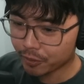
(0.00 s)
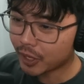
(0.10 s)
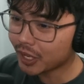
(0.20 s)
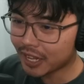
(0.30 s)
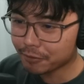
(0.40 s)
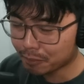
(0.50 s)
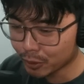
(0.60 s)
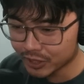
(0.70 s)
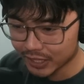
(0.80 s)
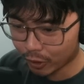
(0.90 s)
Gotta love the
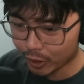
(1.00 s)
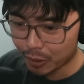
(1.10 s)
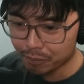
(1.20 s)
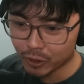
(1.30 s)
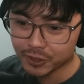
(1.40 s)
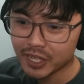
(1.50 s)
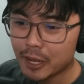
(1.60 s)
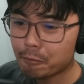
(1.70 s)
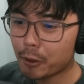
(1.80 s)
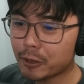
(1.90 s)
blue 0 combos.
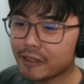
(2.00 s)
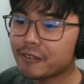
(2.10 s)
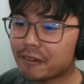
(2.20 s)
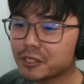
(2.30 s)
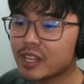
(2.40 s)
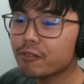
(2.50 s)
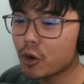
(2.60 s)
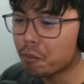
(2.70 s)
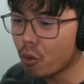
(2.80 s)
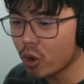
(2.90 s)
Permanent if you have 7 or
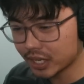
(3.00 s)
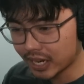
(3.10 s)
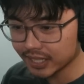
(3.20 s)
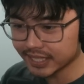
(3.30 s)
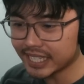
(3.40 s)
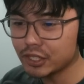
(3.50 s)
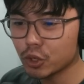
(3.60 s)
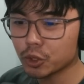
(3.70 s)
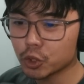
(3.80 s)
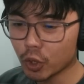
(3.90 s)
more cards in
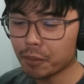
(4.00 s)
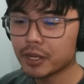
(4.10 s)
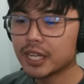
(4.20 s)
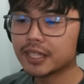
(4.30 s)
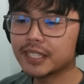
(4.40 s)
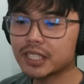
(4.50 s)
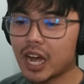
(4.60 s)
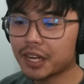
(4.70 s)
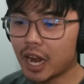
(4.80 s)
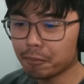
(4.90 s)
your drop. This
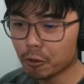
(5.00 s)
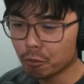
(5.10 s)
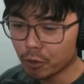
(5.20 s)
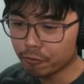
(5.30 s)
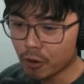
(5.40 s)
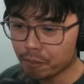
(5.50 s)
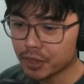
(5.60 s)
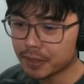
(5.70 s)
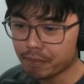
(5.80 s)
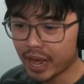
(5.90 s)
card can't be removed from
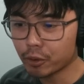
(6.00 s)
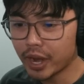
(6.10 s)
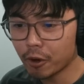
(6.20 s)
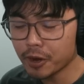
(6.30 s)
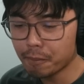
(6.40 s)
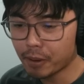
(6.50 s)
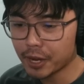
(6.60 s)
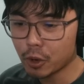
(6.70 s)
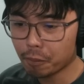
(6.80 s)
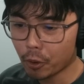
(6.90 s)
the battle area by
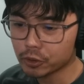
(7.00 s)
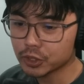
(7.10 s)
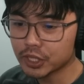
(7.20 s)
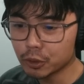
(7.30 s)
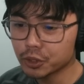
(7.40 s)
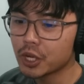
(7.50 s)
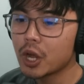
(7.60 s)
your opponent's skills.